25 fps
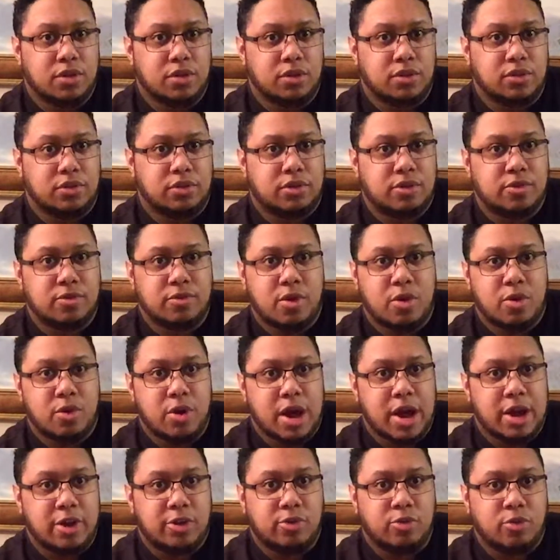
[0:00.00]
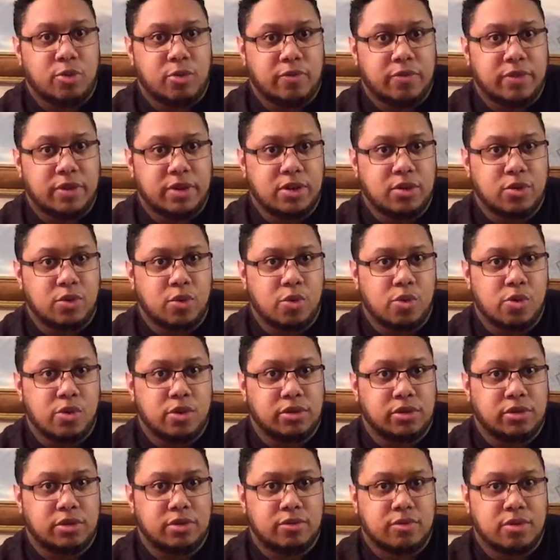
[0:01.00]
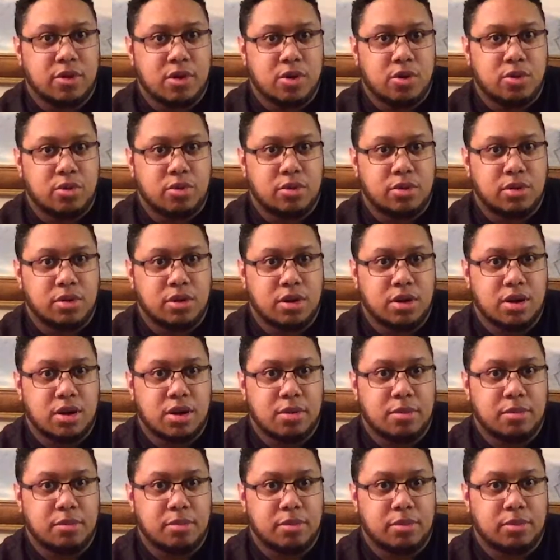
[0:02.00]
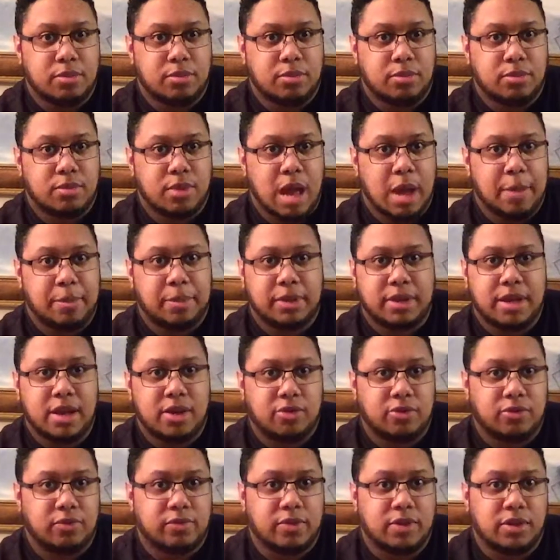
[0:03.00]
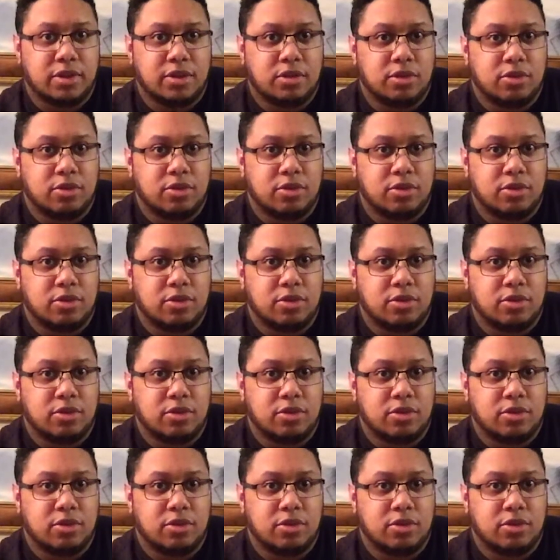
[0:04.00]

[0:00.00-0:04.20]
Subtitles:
zero annual fee or a zero application fee.